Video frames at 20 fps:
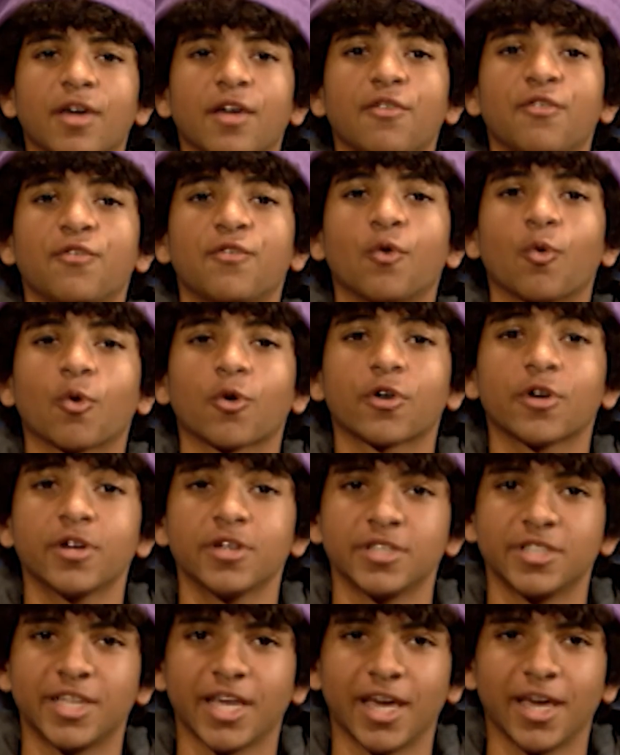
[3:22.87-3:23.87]

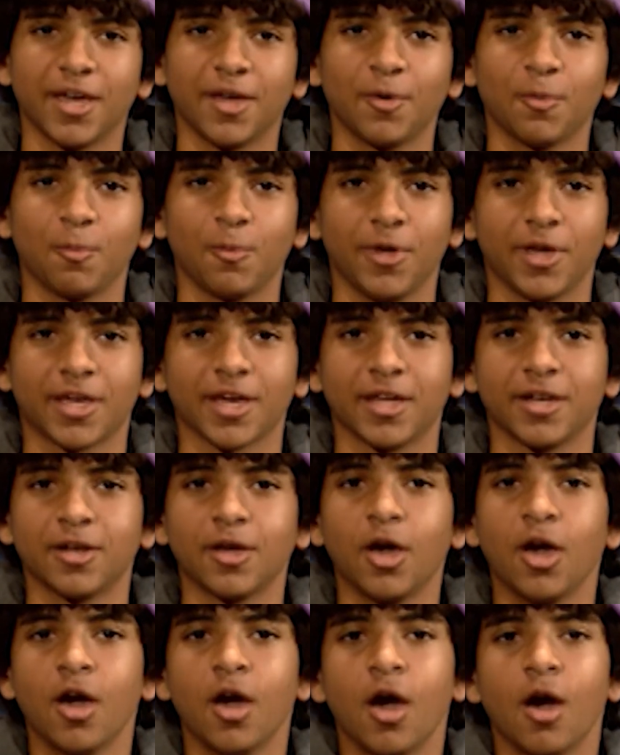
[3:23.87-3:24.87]
four-day weekend,
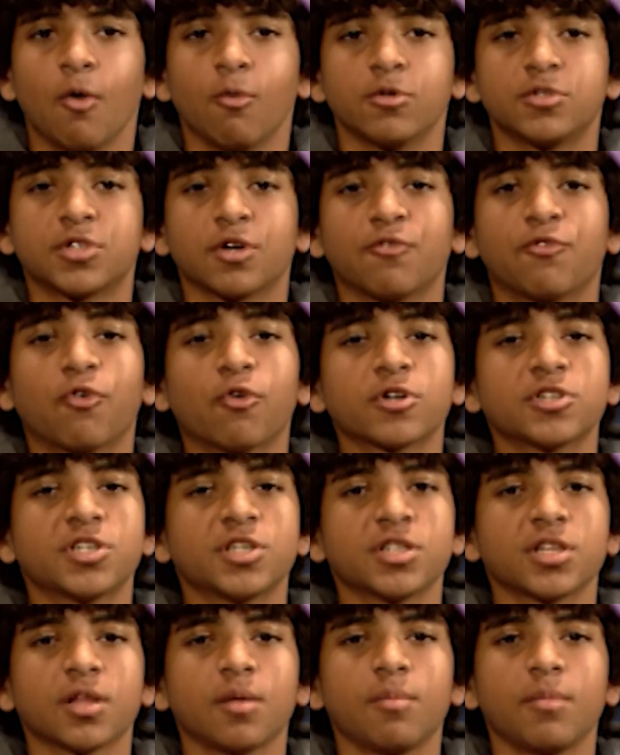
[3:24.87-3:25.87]
which
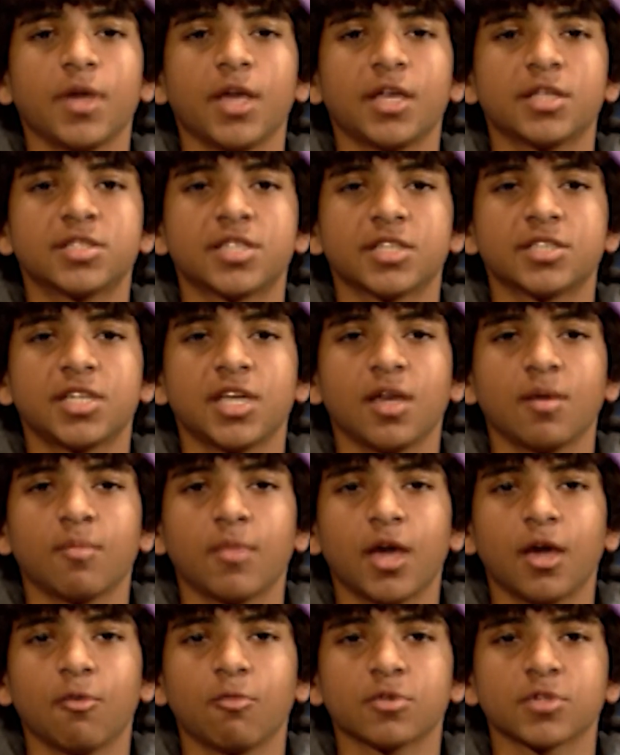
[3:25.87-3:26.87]
unfortunately means that
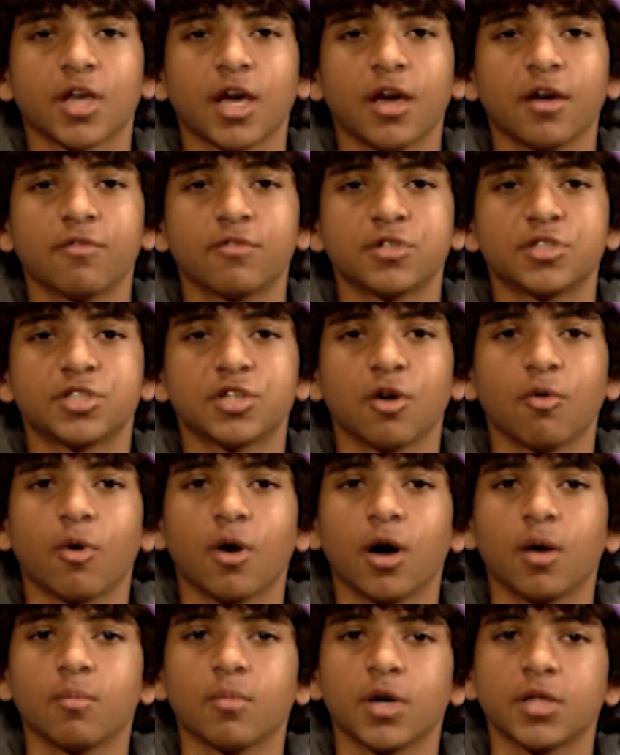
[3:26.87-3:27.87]
TMA will not have a show
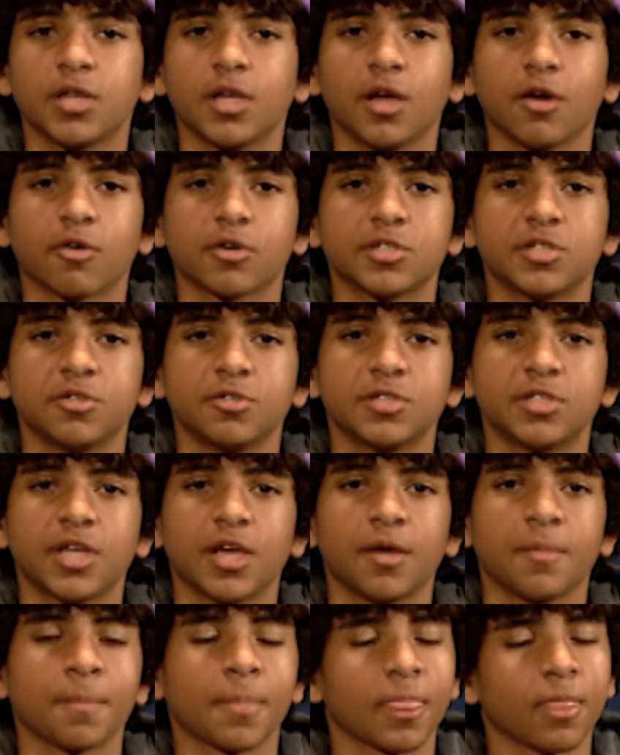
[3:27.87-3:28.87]
on Monday or
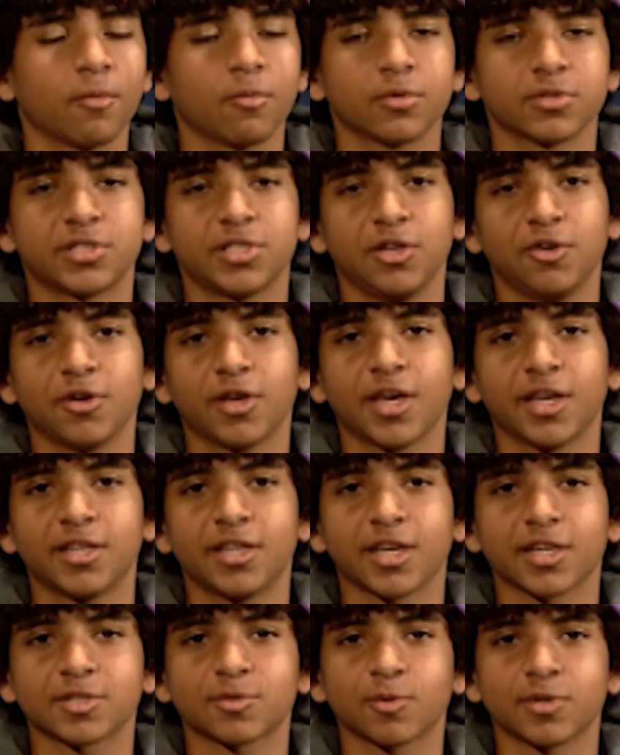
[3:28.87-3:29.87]
Tuesday. We'll see you again
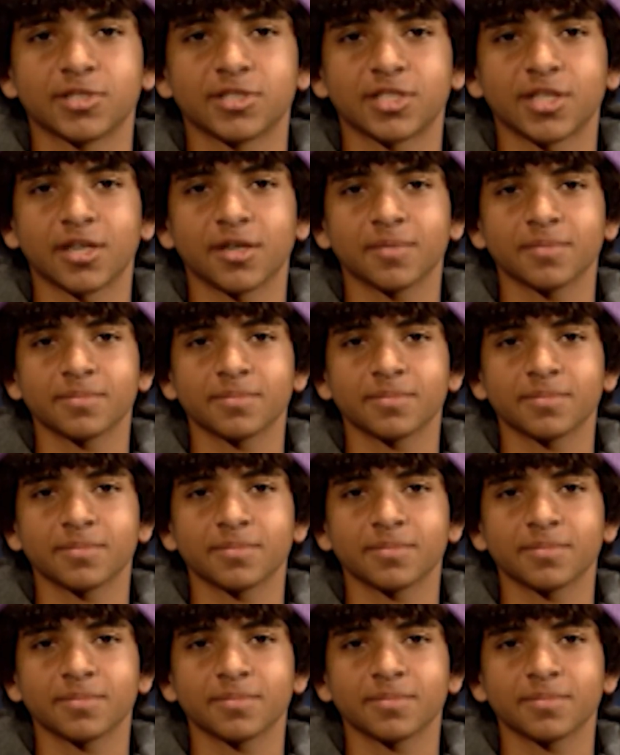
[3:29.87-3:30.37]
next Wednesday.